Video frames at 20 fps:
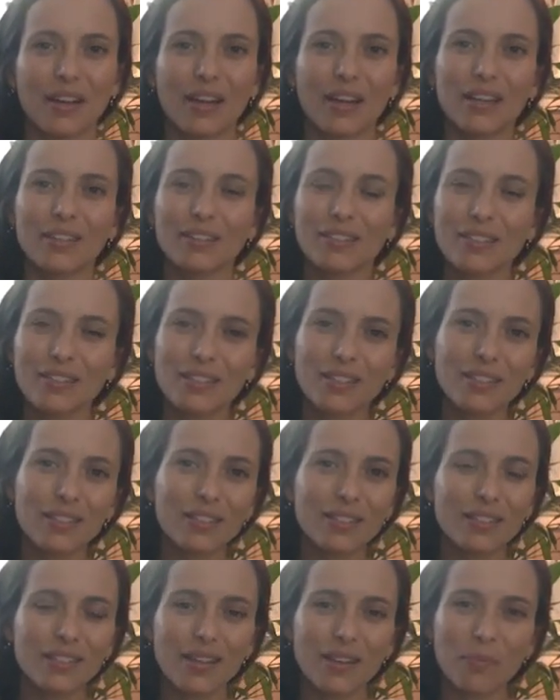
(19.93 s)
And this
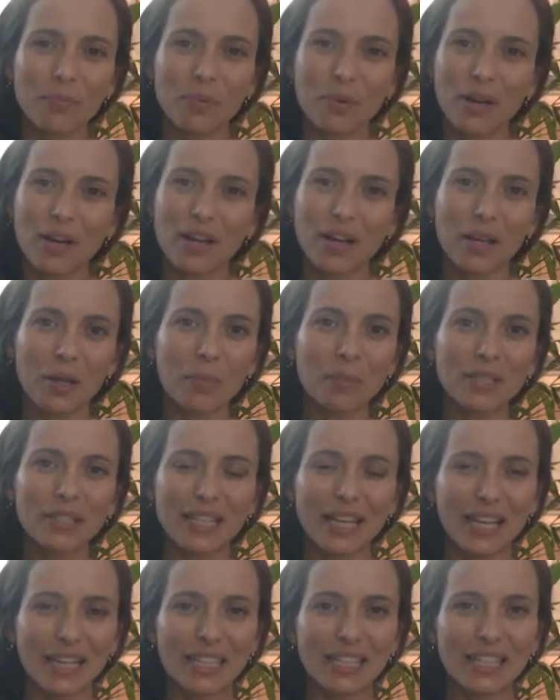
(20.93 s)
is the pranayama
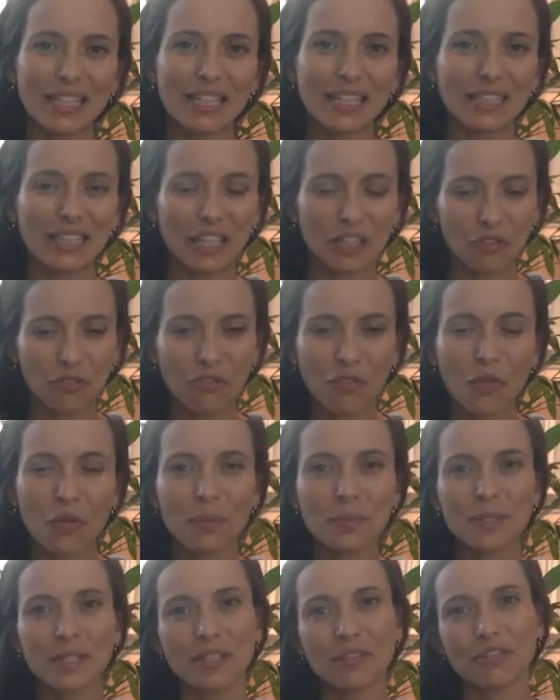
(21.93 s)
technique that
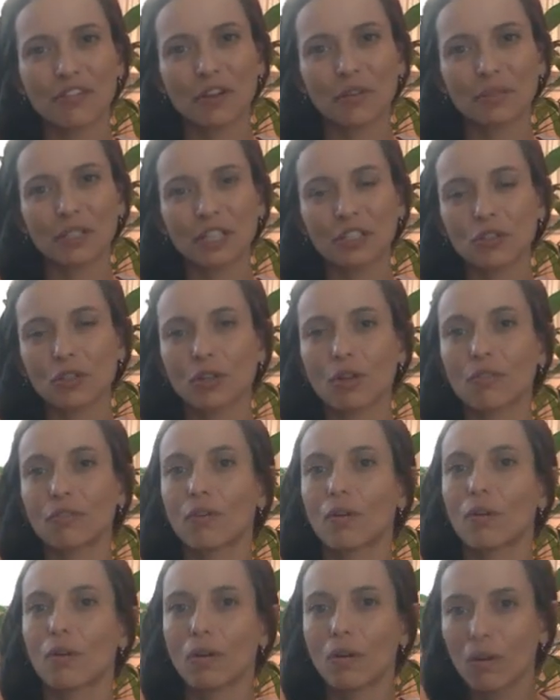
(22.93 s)
forms the foundation of
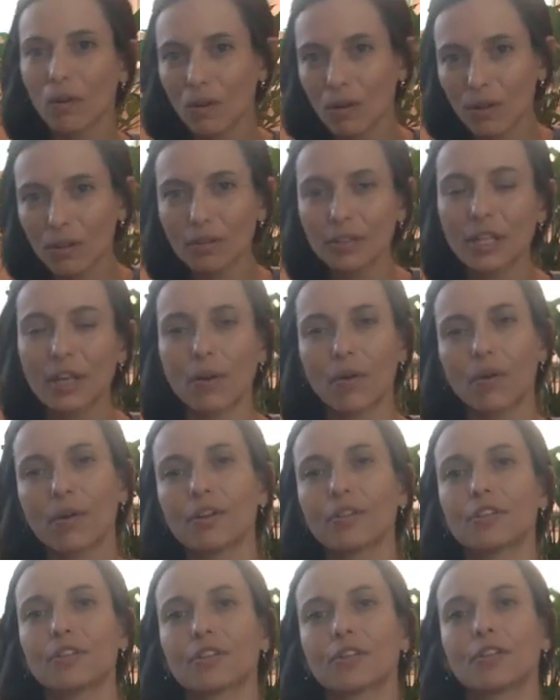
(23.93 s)
all the
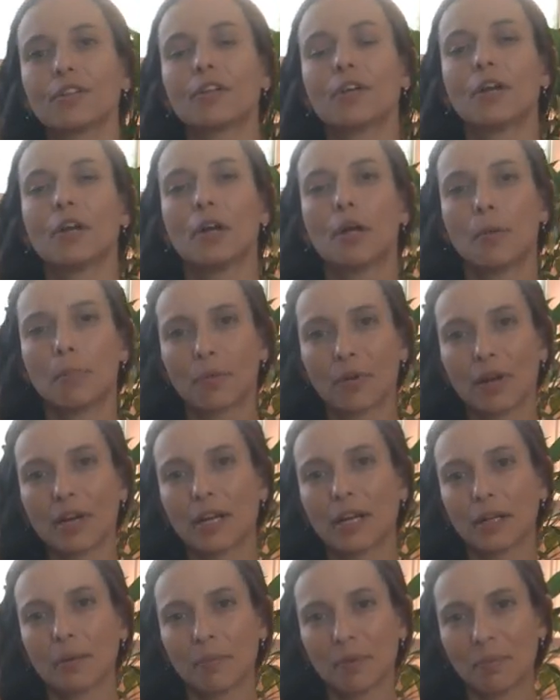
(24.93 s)
other
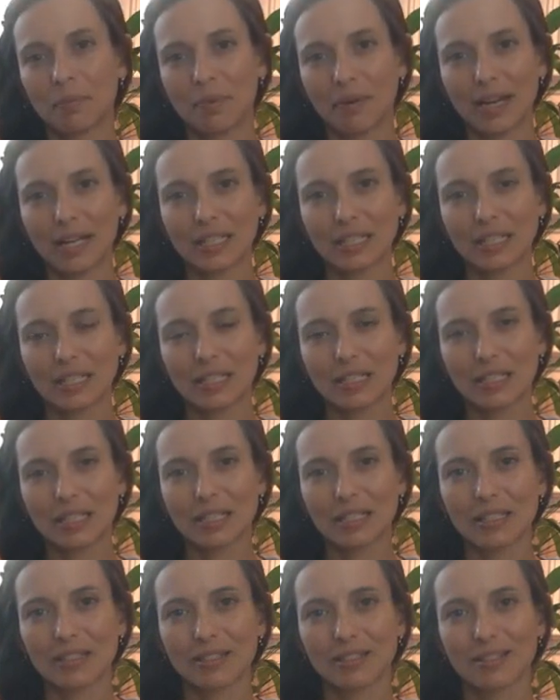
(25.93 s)
pranayama
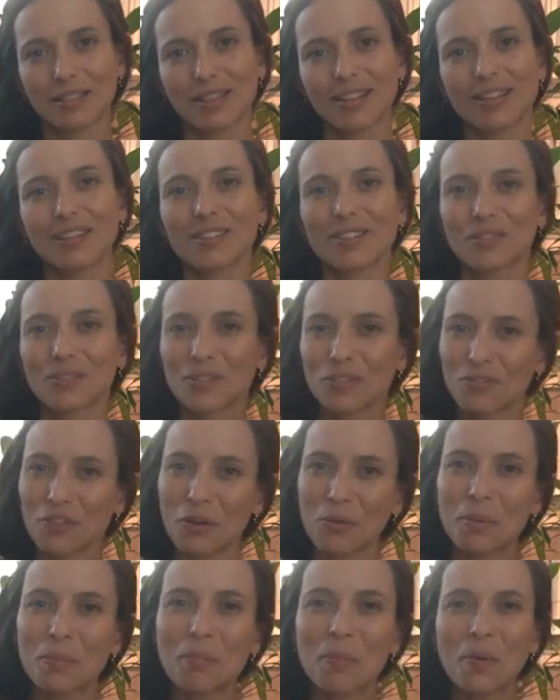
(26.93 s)
practices. So it's
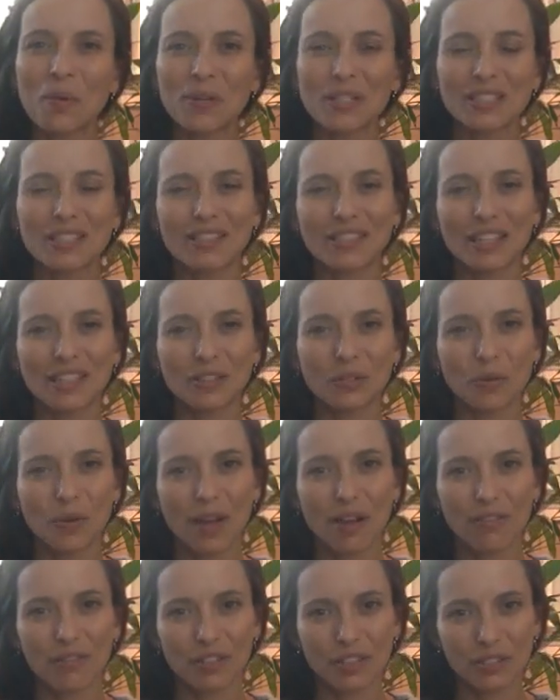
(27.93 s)
very important that you
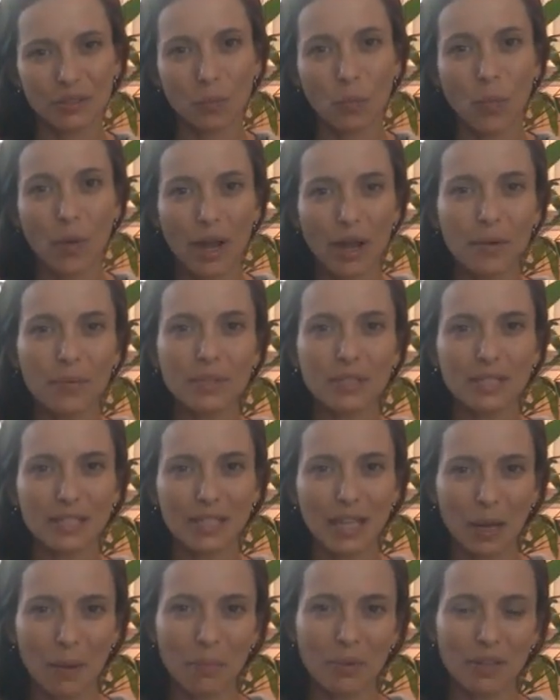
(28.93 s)
have it well
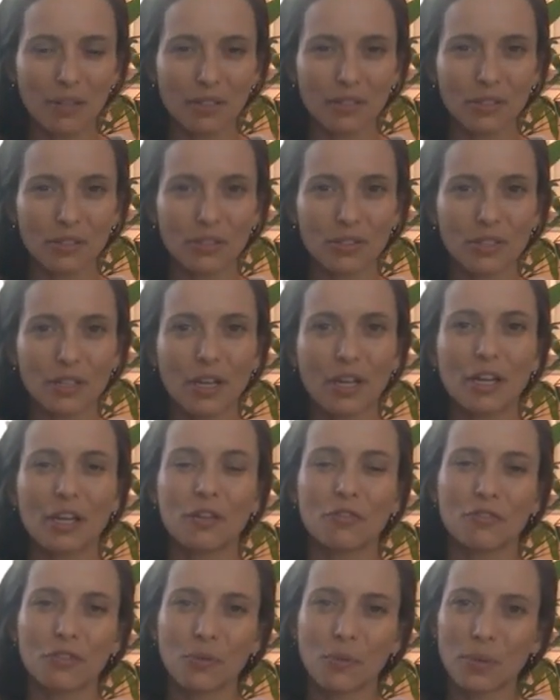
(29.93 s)
established
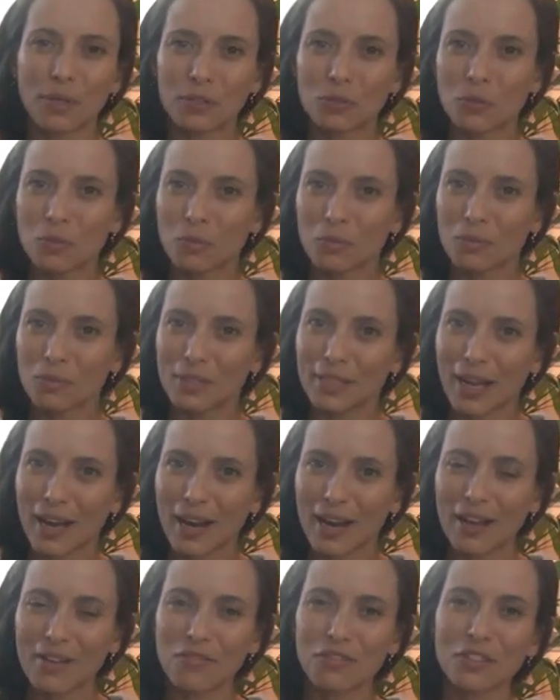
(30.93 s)
if you want to
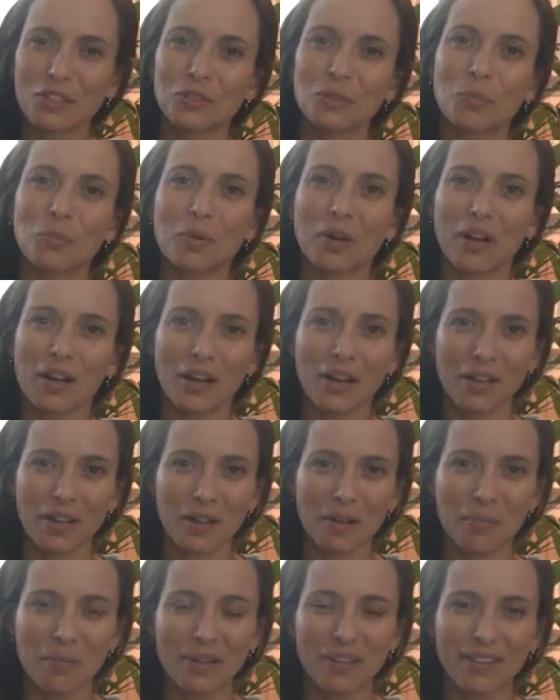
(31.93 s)
dive into
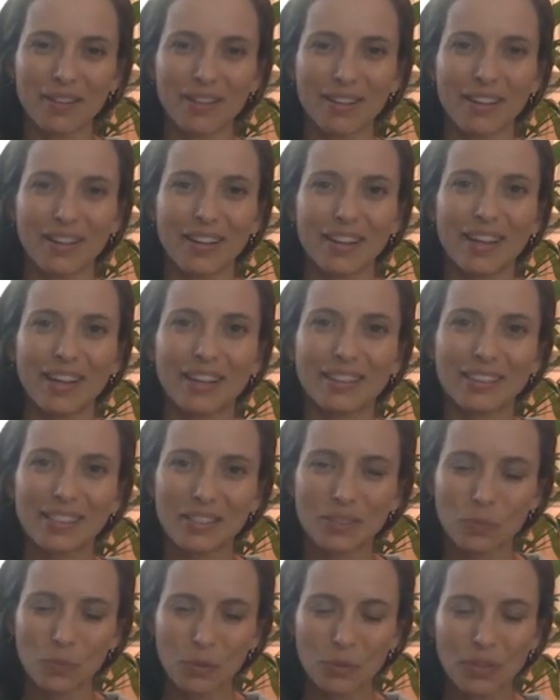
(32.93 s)
pranayama.
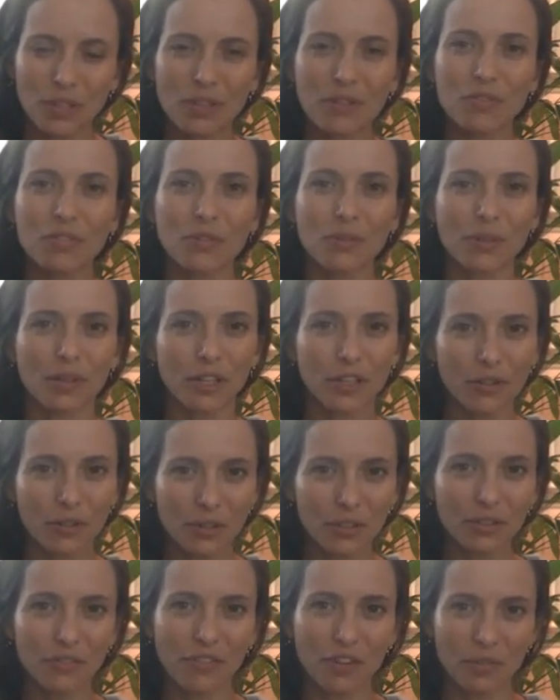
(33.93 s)
This will give you a
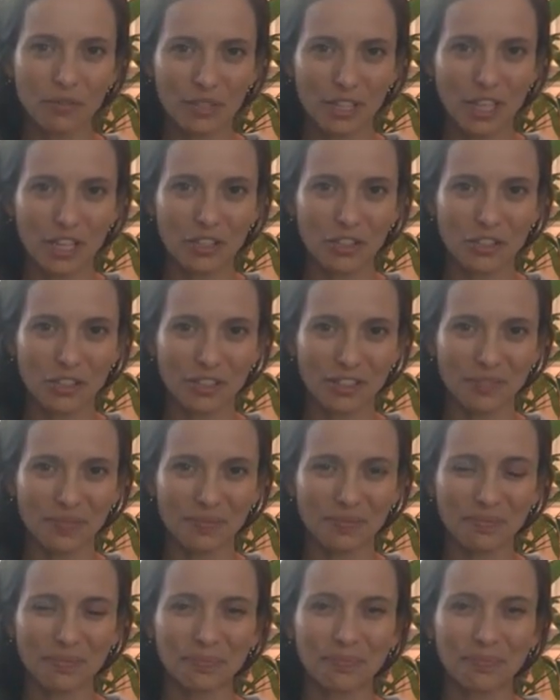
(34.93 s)
good foundation.